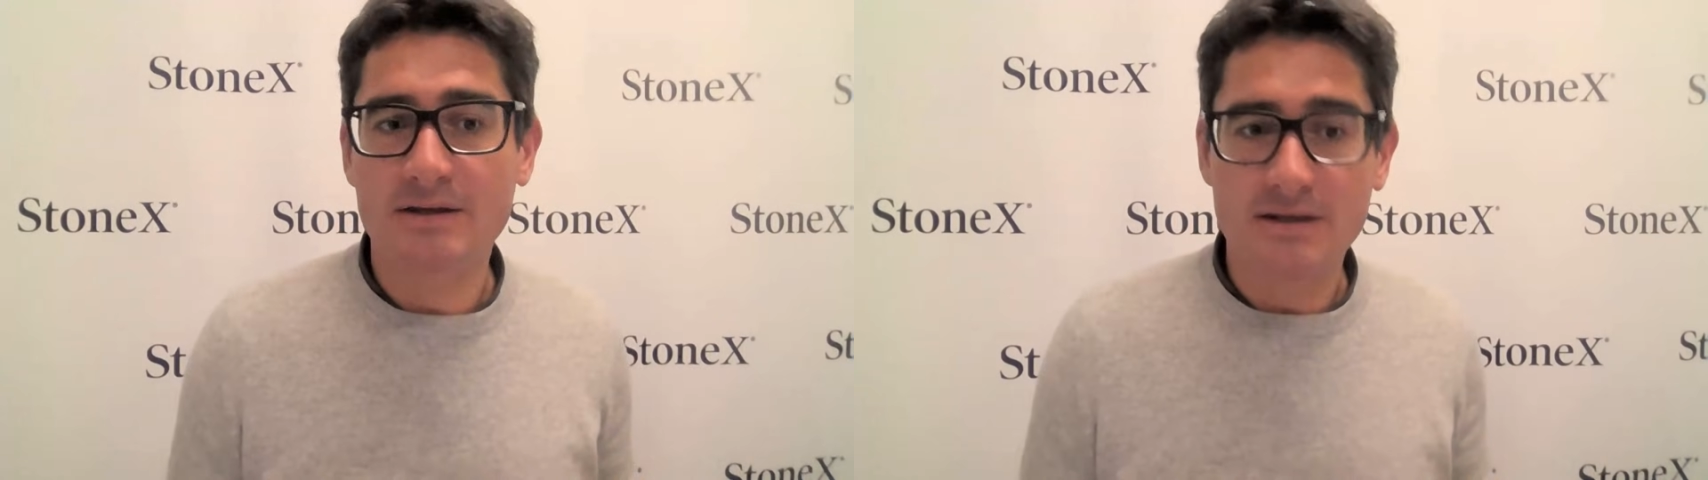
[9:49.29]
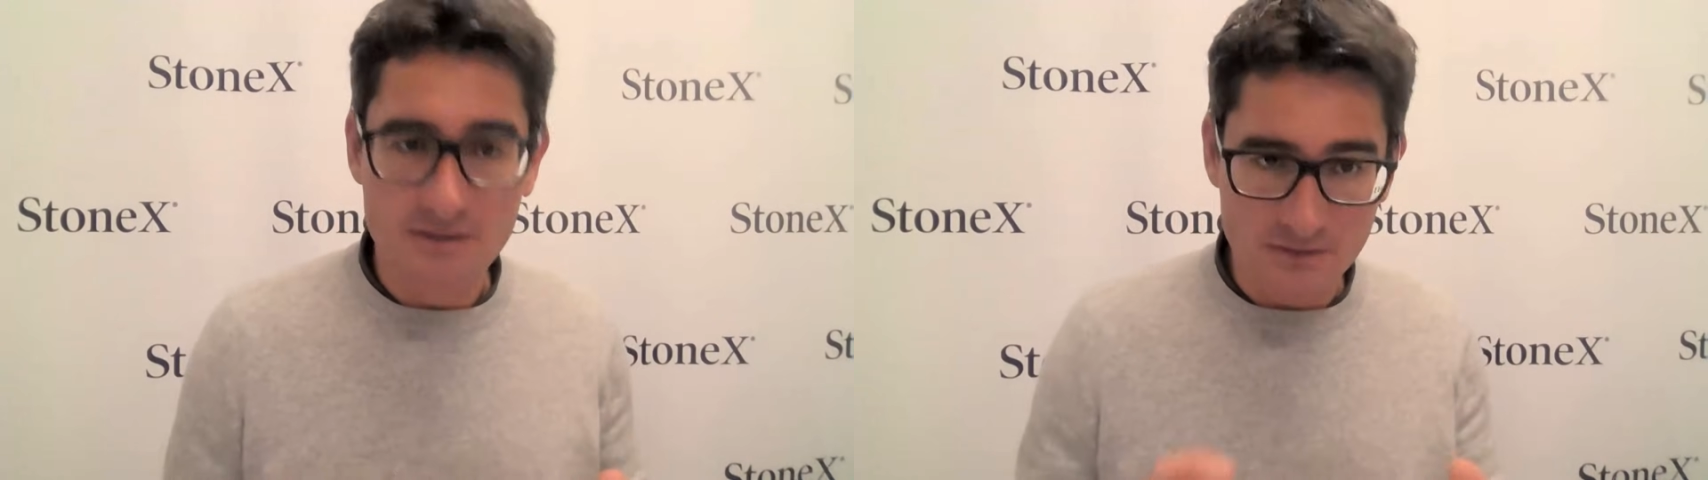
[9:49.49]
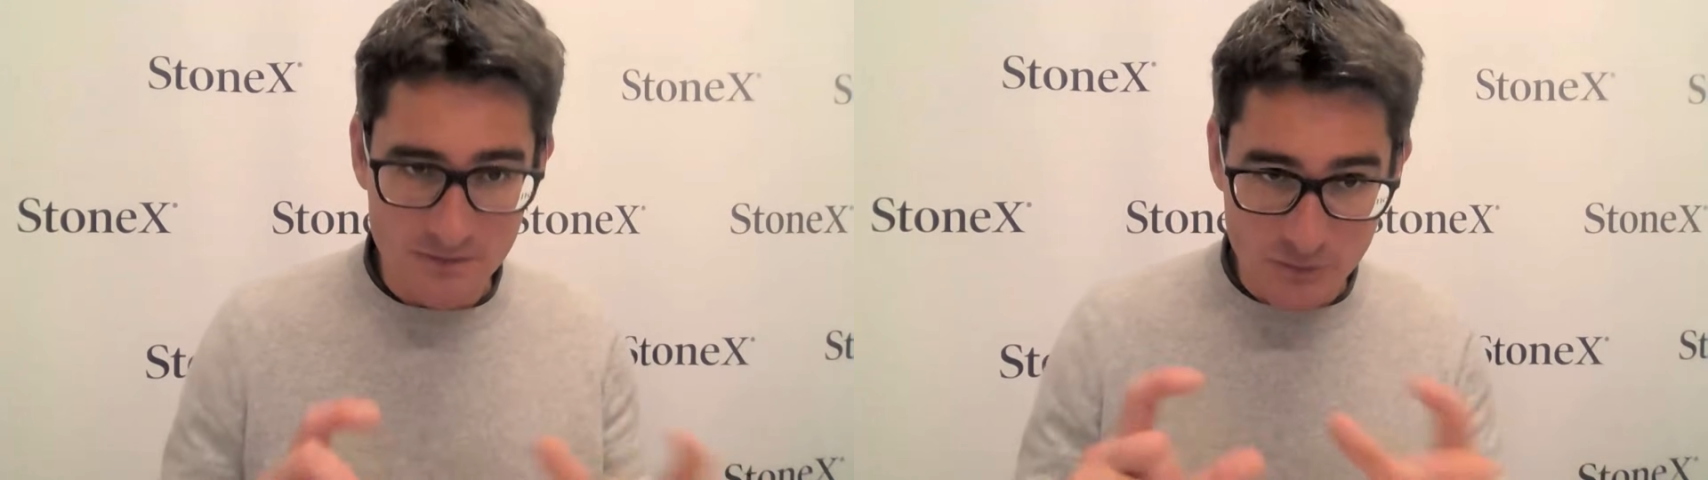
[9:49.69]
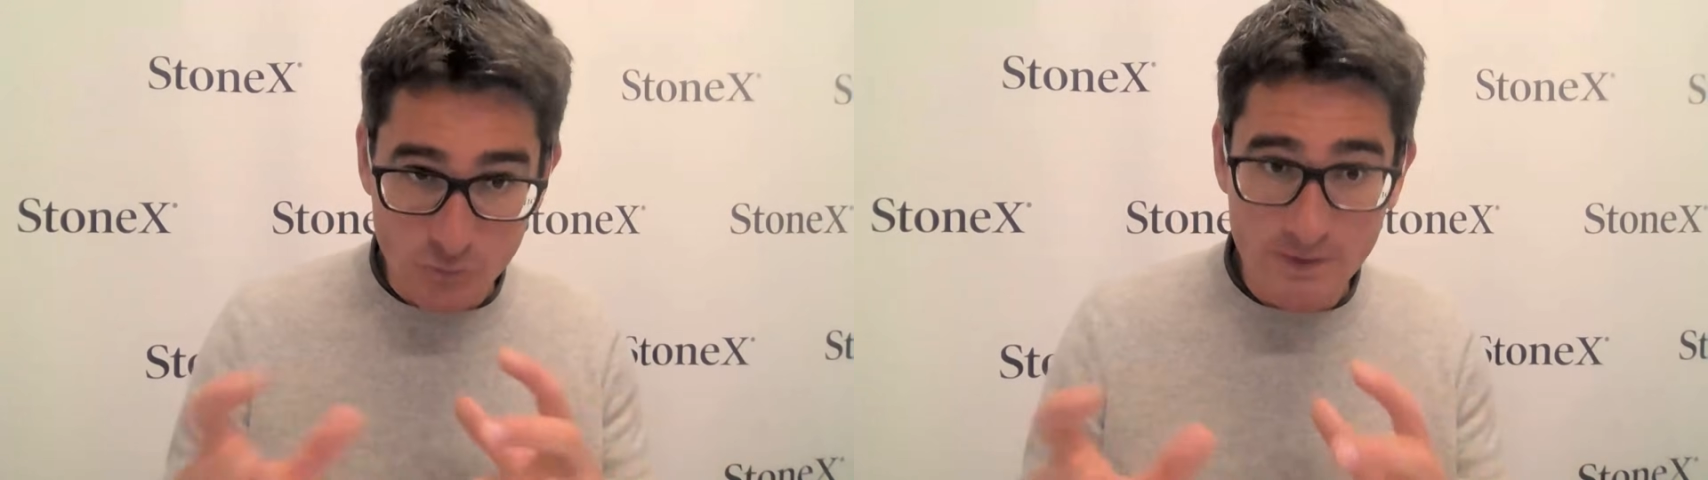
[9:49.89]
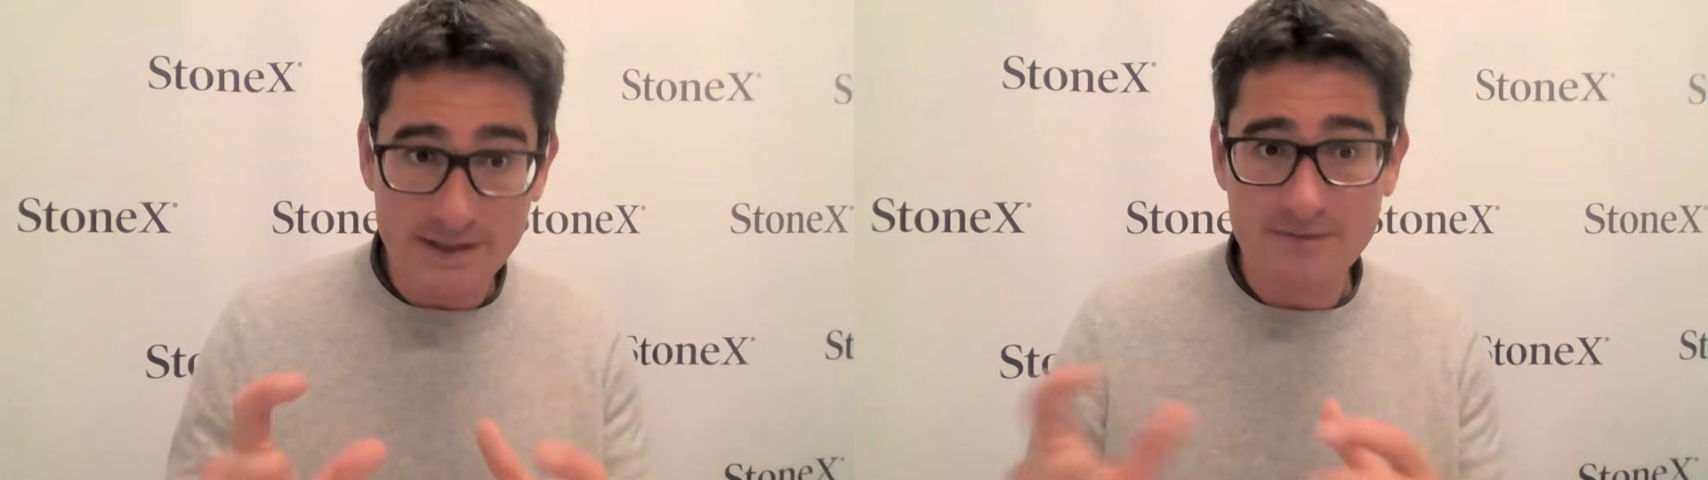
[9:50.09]
Like the
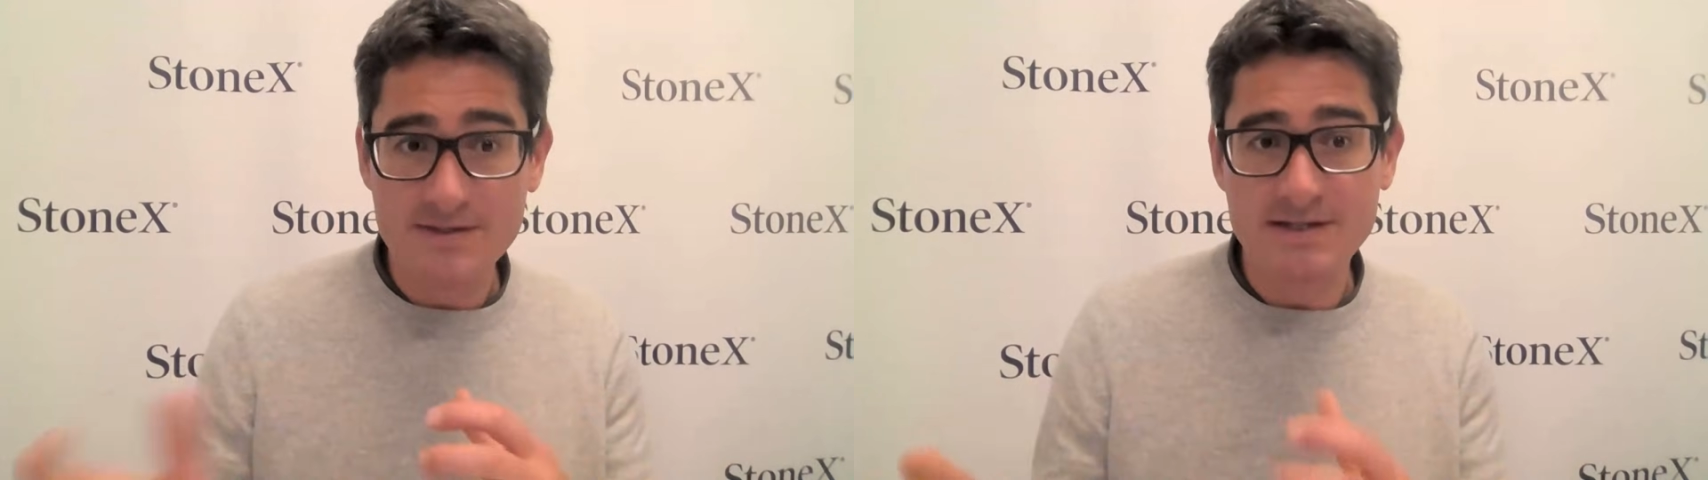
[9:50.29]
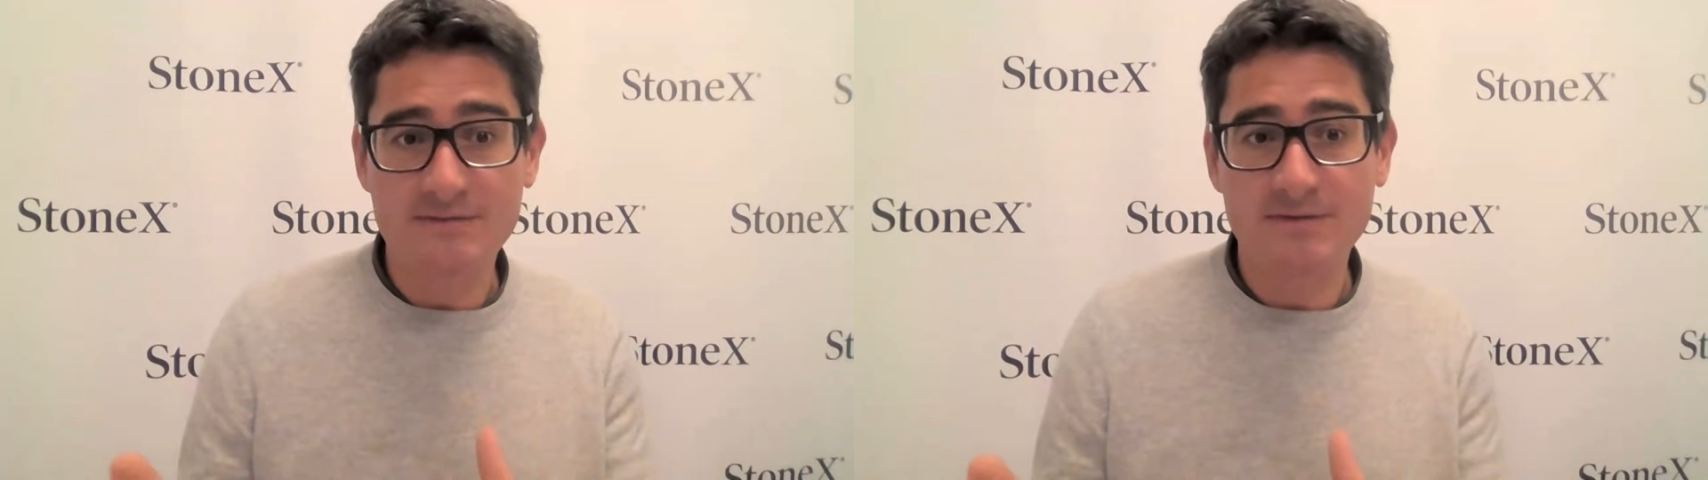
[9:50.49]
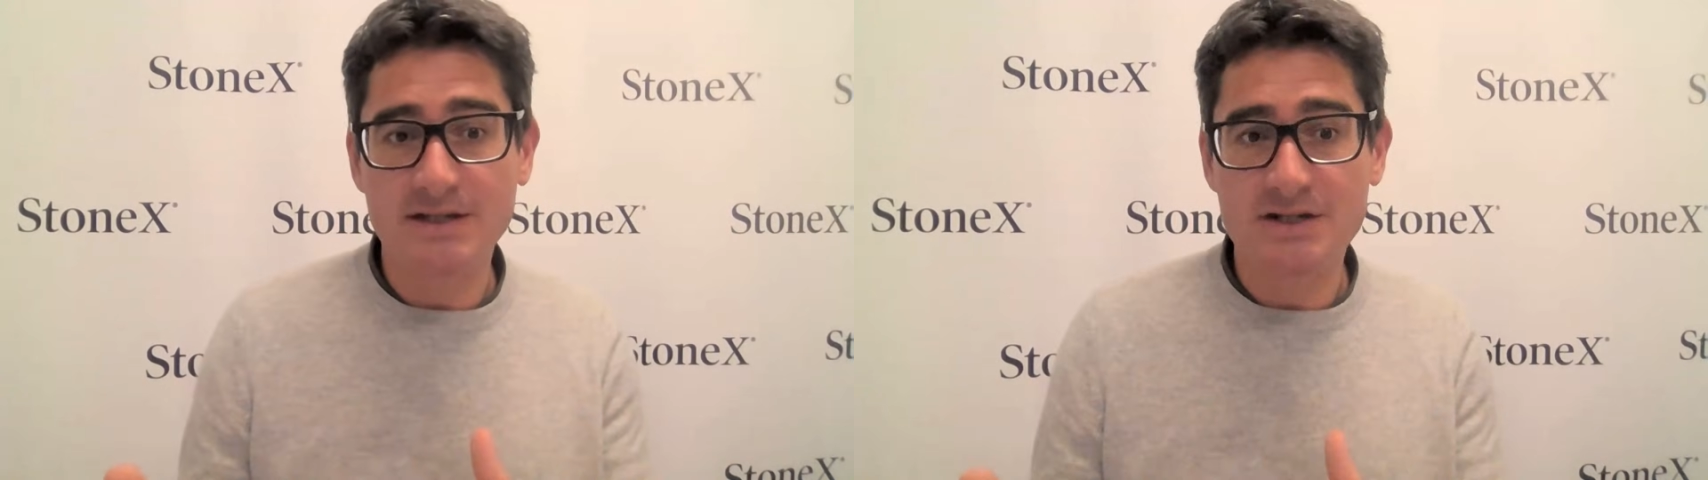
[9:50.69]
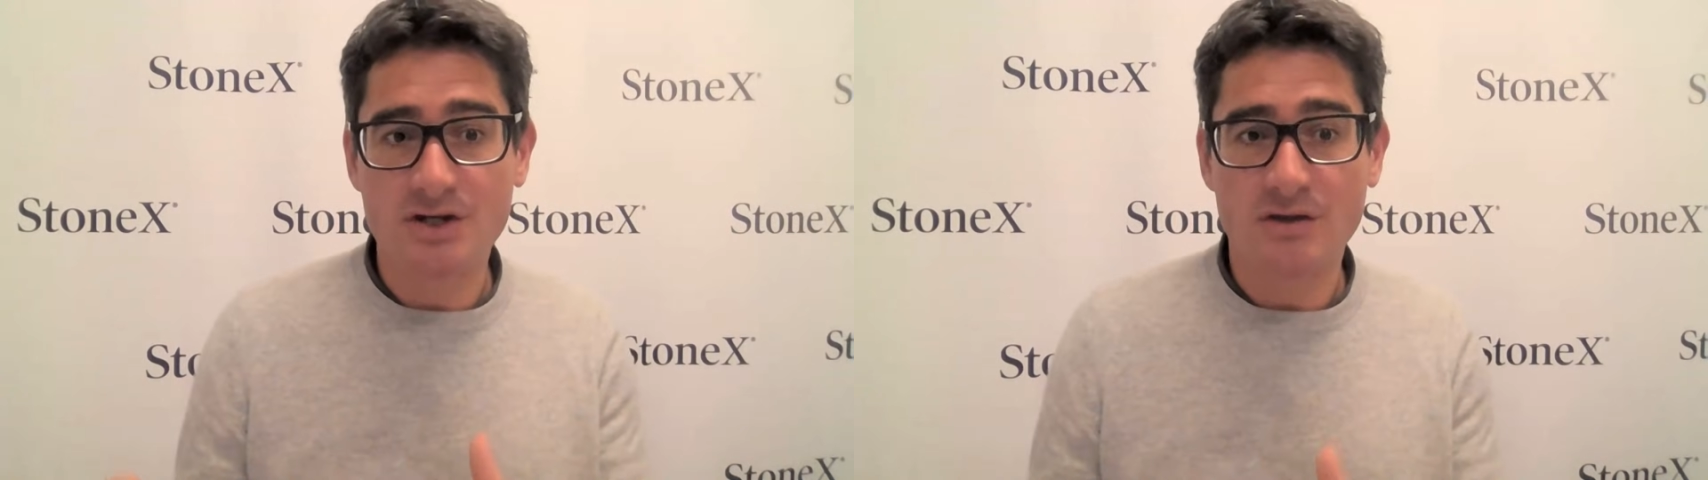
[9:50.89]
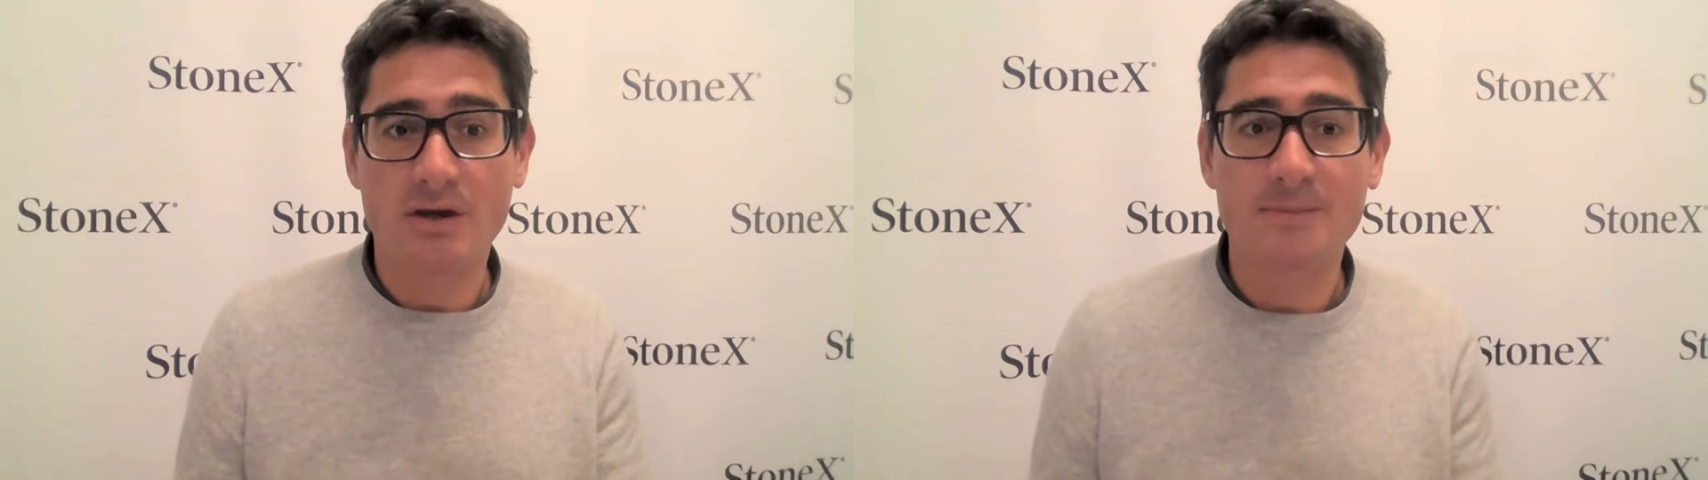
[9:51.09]
twin deficits feed each other.